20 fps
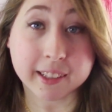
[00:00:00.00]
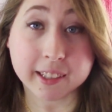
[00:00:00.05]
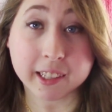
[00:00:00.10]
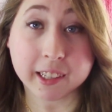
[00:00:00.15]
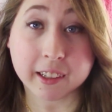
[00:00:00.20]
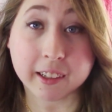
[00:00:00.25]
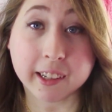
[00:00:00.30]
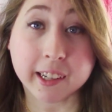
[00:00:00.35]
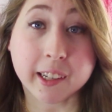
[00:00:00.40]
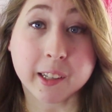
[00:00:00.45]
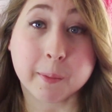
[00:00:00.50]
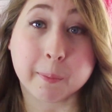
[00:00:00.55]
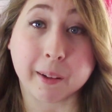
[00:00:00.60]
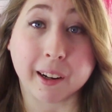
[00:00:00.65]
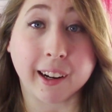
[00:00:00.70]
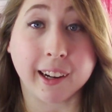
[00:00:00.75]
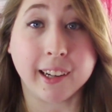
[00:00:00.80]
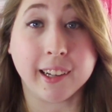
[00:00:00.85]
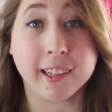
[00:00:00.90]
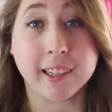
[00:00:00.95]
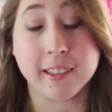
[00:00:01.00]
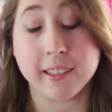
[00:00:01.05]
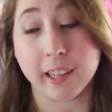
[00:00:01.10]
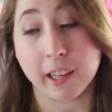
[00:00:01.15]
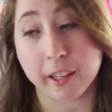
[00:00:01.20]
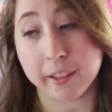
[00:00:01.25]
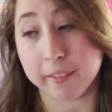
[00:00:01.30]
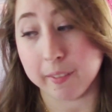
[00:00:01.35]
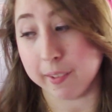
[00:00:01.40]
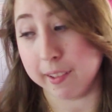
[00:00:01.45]
series by
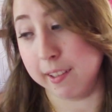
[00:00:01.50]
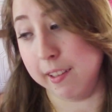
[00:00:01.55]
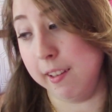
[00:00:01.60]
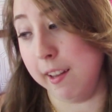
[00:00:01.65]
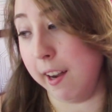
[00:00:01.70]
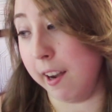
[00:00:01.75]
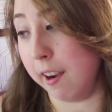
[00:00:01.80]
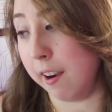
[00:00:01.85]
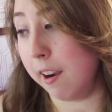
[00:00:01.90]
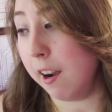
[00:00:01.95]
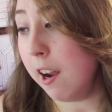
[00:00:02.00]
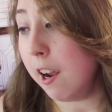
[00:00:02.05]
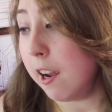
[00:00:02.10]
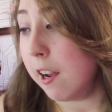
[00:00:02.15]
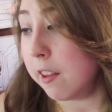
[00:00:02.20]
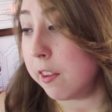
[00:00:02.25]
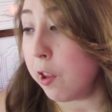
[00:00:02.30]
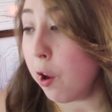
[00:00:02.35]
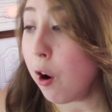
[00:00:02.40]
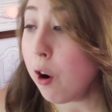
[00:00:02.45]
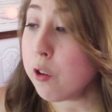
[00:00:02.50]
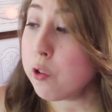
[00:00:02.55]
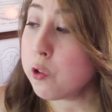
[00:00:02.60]
Cassandra Clare. There are